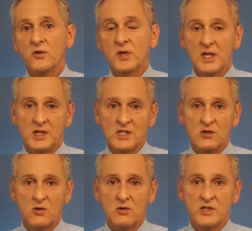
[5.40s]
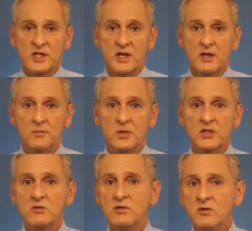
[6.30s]
before you begin this course,
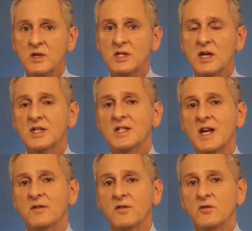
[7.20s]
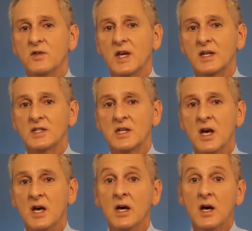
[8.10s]
but you do need to understand a few things.
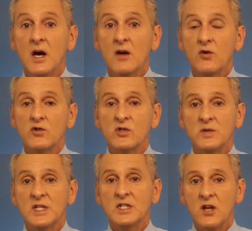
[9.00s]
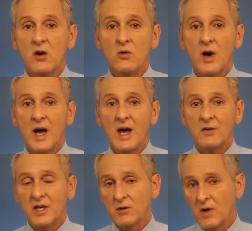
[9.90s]
Of course, you need to know
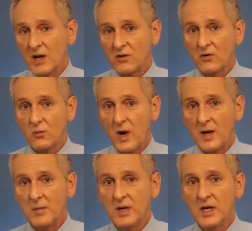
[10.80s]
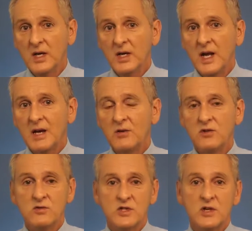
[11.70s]
how to get around on the web and how to
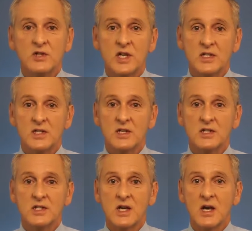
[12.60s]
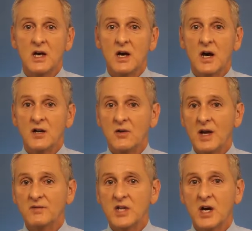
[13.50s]
use search engines. I don't
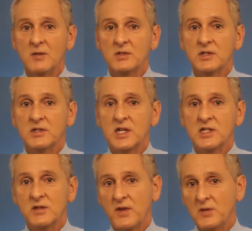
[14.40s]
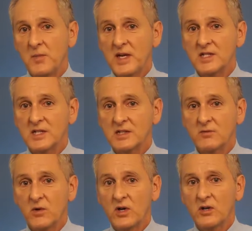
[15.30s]
have time to teach the very
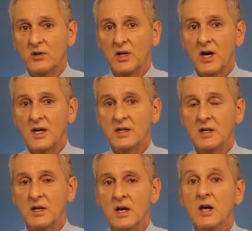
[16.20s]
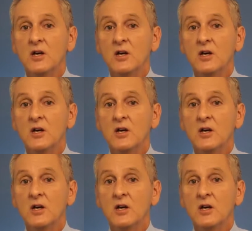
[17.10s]
basics of working online.